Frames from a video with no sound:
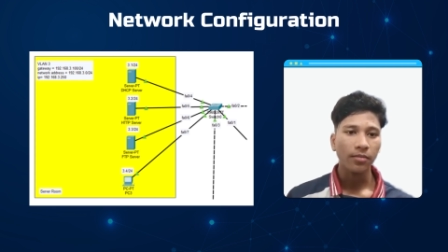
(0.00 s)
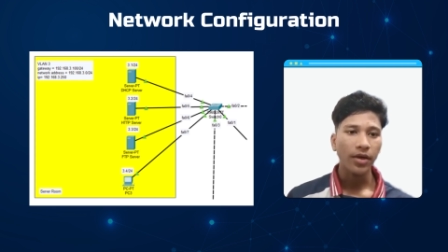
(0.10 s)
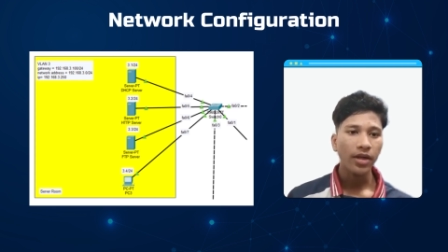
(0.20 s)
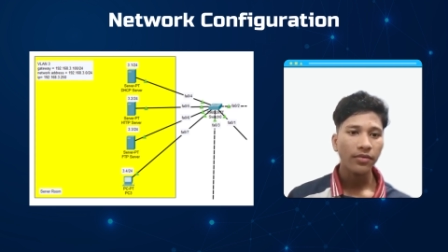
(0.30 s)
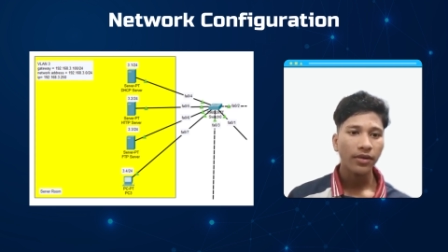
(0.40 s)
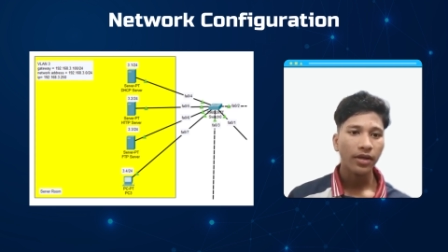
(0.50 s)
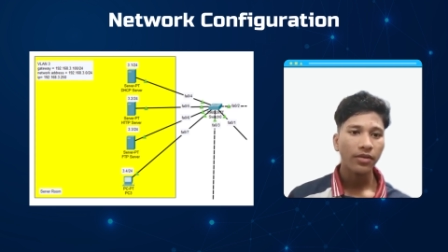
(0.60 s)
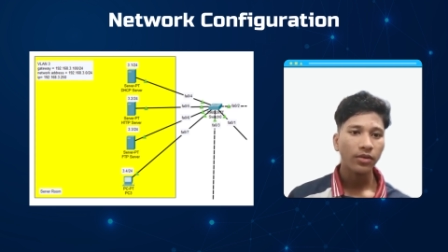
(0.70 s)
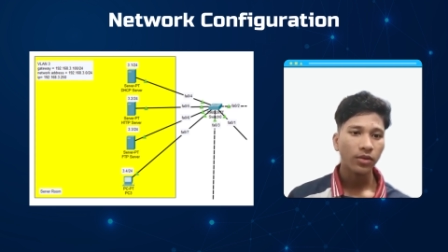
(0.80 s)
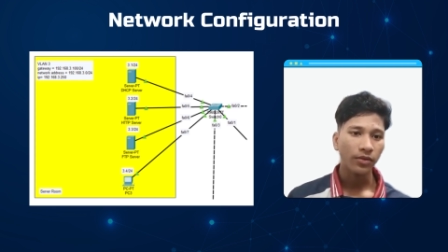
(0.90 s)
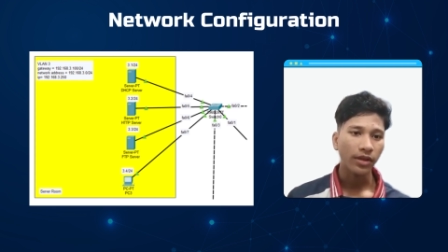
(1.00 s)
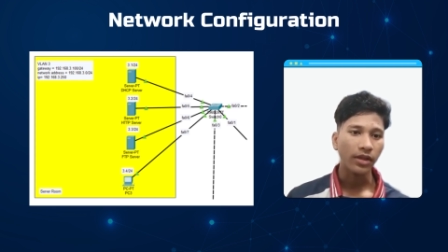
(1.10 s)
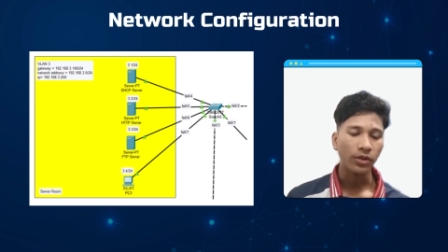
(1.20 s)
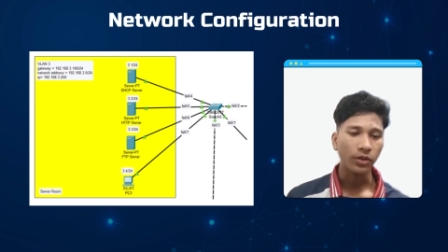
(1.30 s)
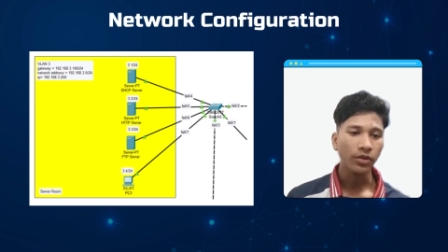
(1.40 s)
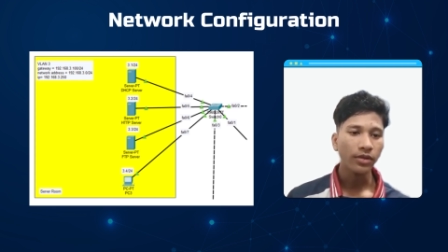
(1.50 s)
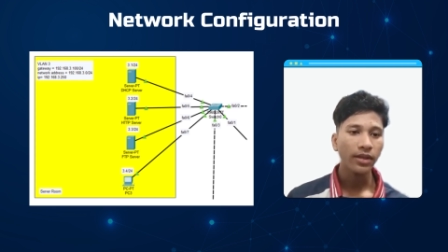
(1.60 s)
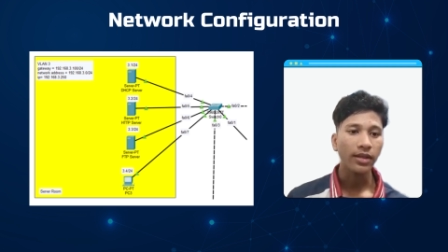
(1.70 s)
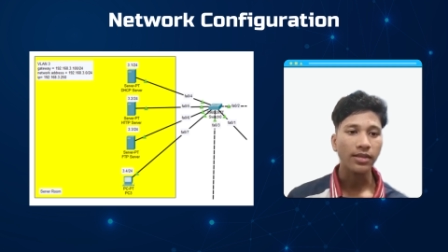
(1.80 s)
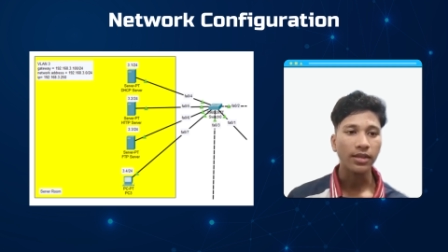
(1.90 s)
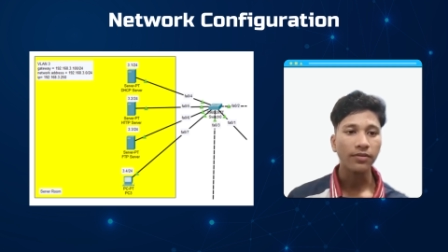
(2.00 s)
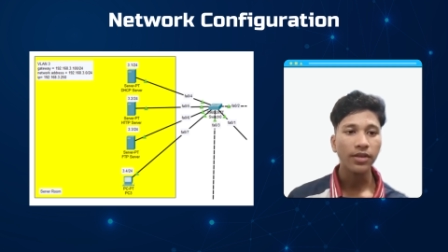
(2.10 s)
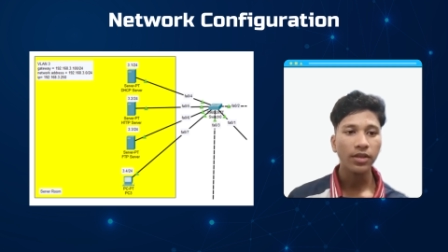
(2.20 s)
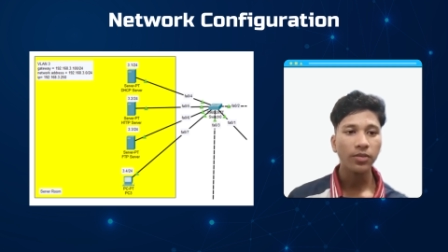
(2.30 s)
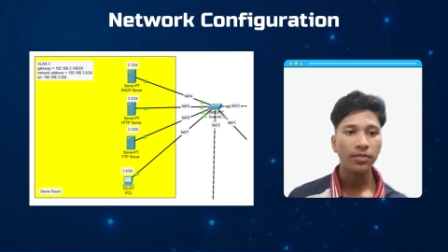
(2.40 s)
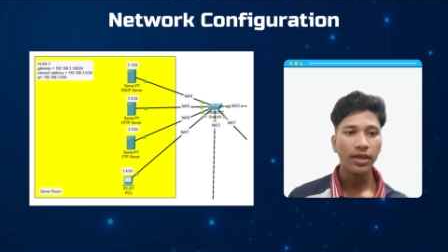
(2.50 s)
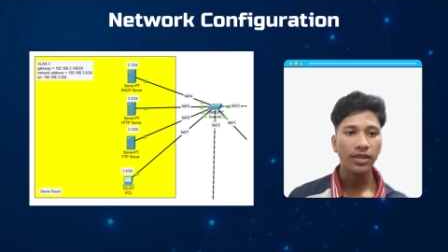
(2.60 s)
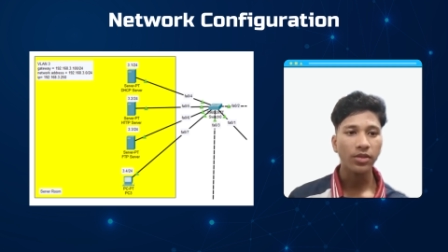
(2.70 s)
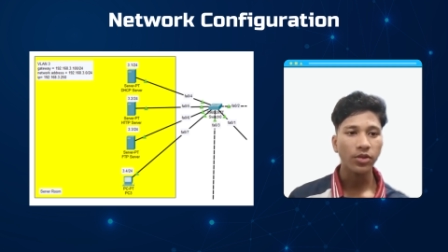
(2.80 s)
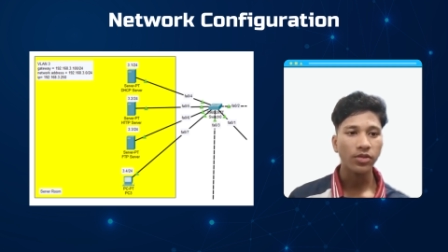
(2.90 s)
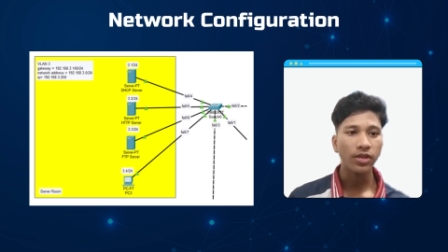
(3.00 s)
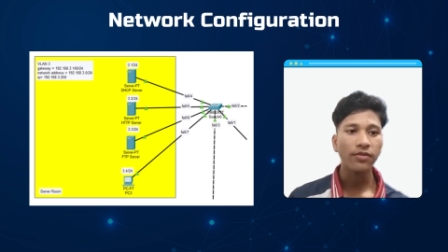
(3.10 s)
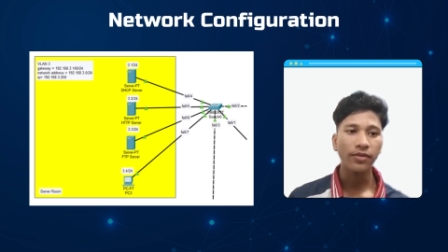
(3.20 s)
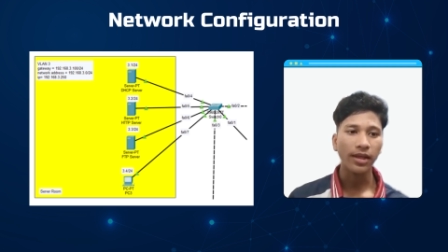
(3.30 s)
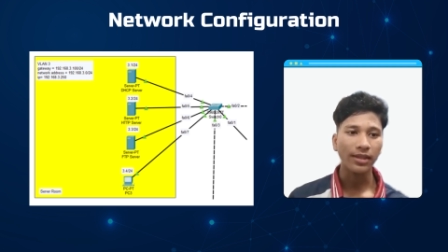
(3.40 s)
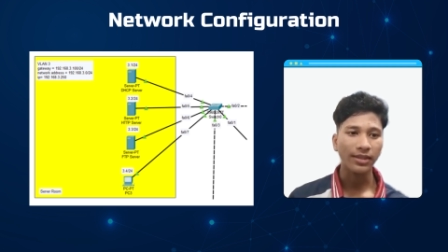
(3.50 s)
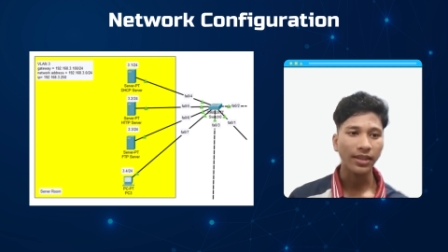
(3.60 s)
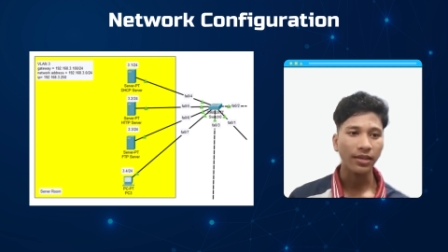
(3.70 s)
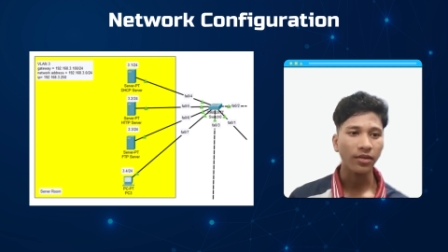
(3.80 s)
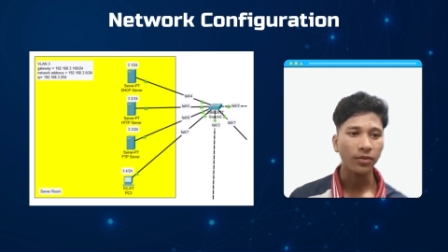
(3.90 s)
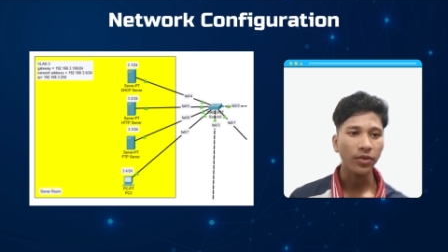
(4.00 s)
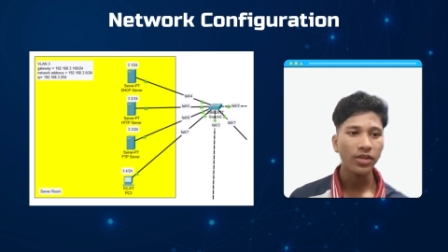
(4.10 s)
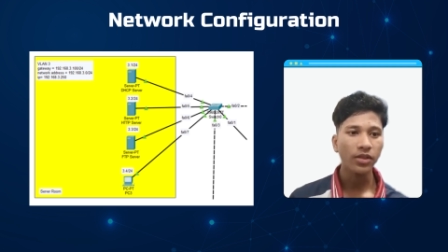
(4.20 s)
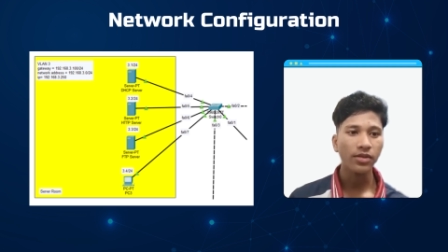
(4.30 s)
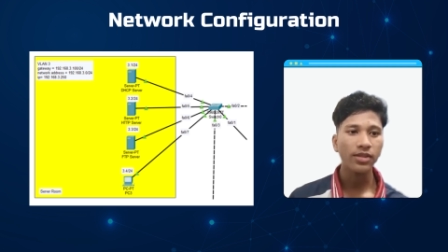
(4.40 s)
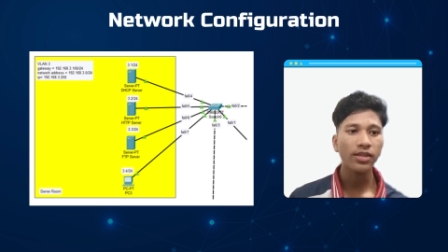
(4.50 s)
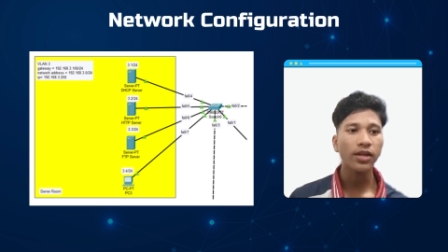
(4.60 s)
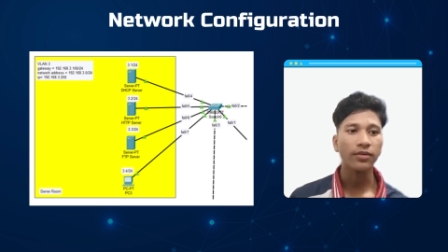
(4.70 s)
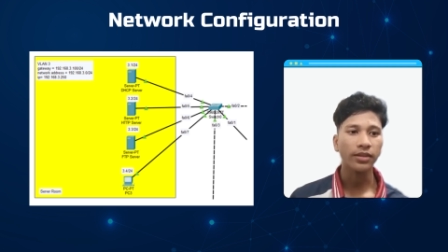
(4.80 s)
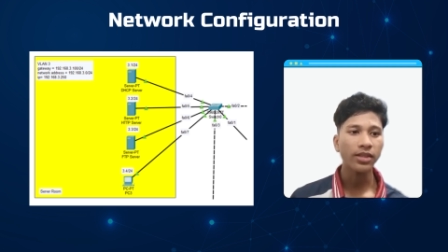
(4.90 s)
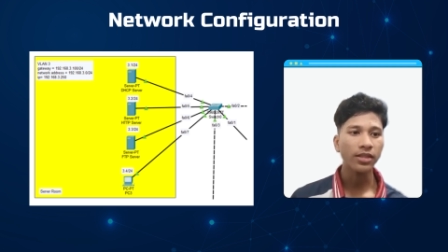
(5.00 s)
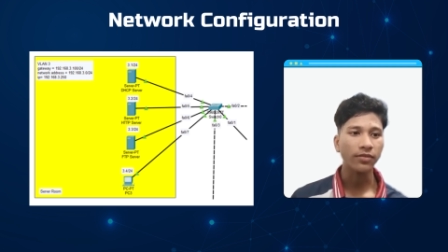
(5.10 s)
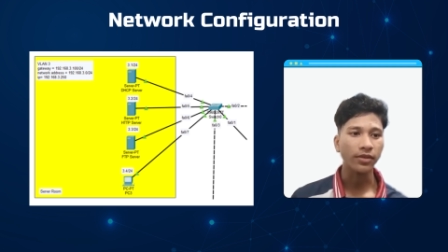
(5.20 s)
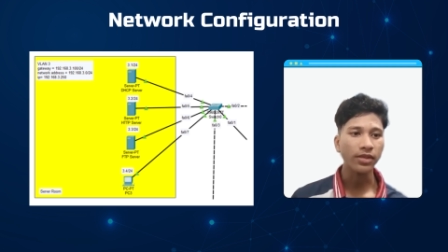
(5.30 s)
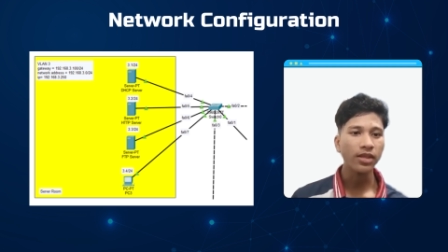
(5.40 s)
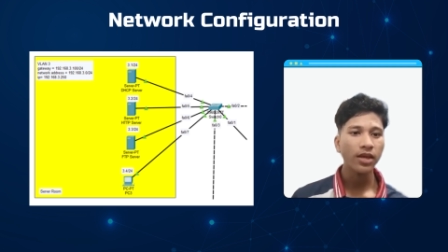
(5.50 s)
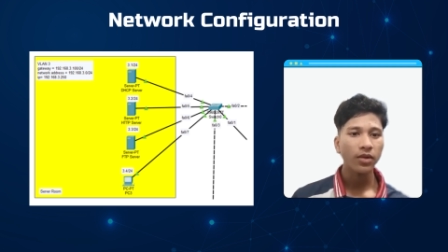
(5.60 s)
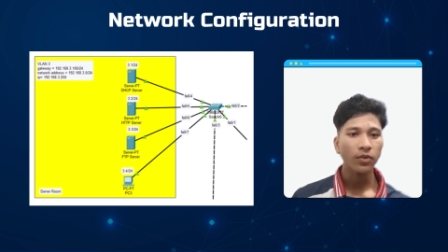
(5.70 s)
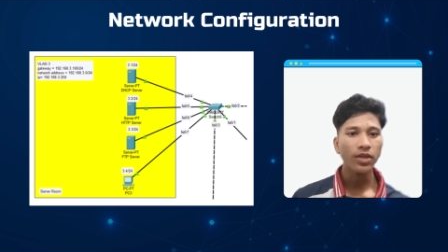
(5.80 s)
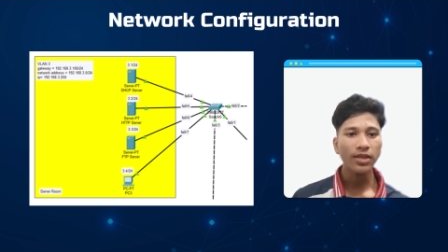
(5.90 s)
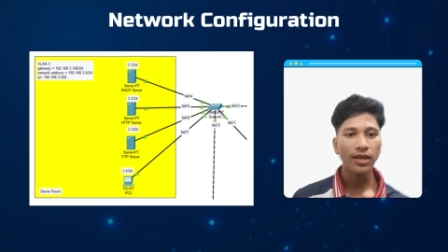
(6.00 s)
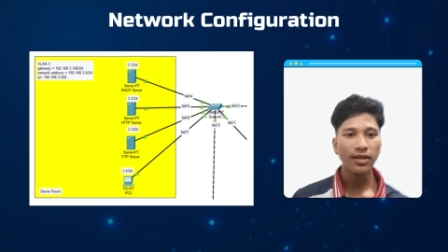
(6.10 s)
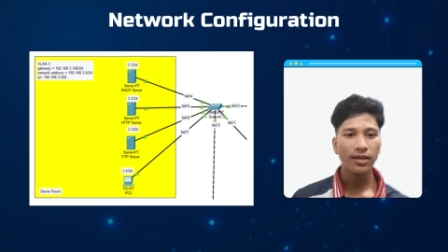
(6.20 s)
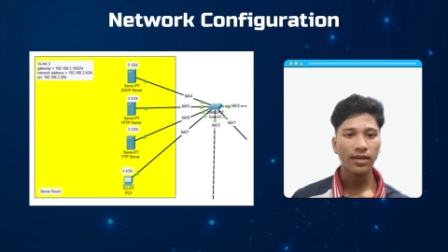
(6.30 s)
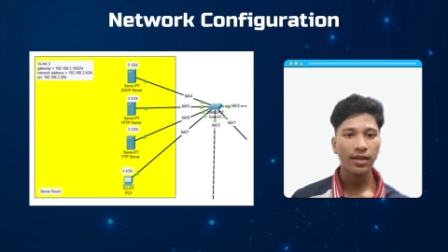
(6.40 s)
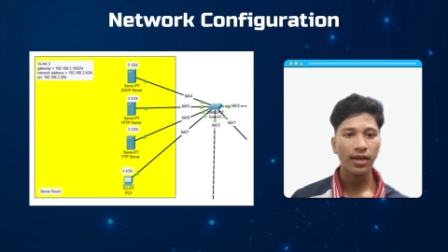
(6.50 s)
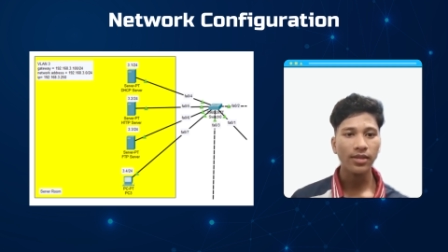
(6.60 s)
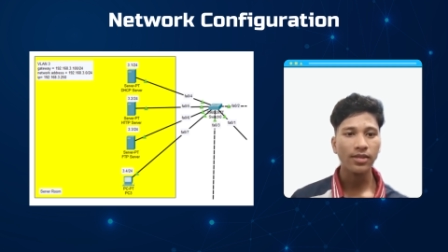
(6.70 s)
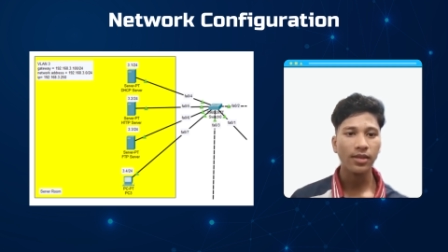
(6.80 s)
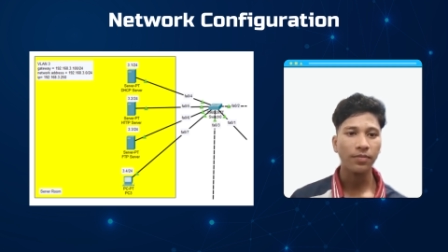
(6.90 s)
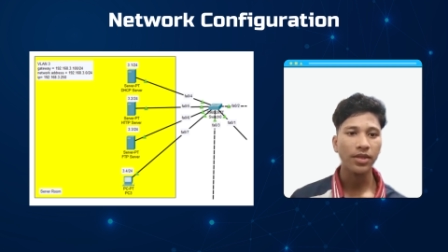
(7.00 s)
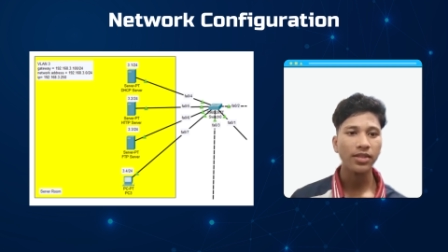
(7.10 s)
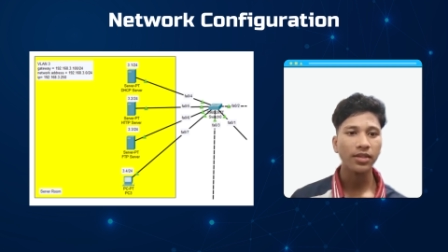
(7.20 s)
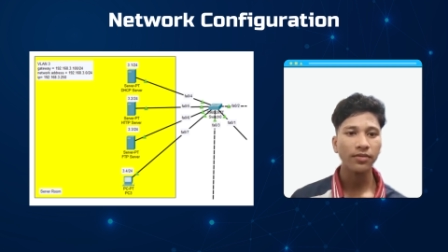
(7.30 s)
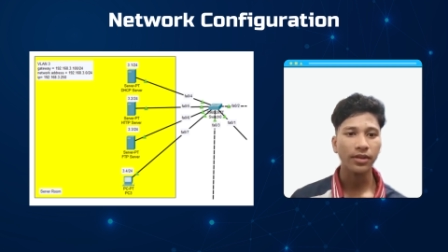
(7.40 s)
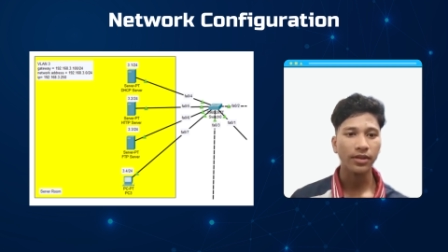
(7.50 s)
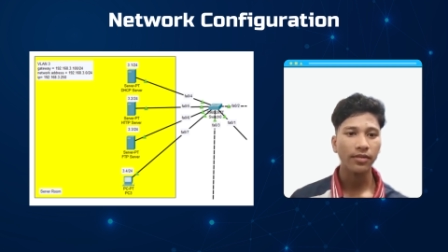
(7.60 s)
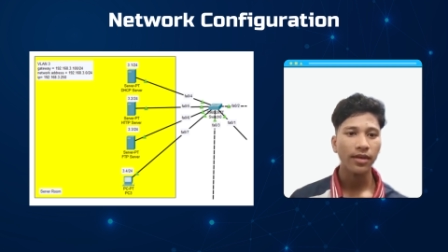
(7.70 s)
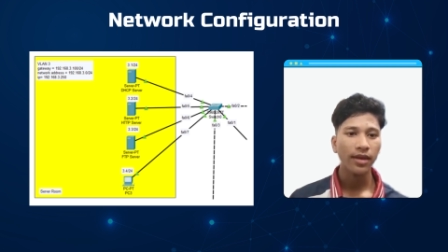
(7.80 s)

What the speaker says: By referring to figure 2, the server room is using VLAN 3, which consists of 3 servers, which are DHCP server,